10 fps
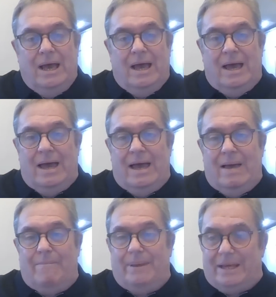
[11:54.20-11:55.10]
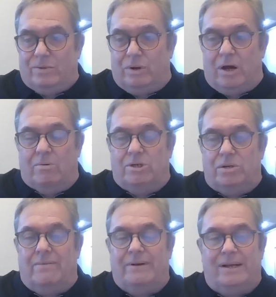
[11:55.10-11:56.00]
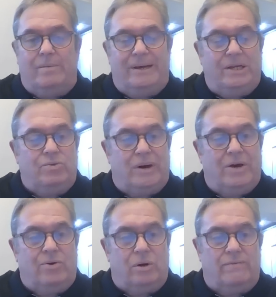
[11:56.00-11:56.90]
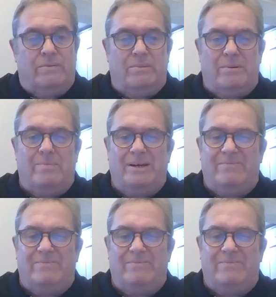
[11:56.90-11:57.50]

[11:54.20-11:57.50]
But that's what I would do. I have a little bit each way on all of them, and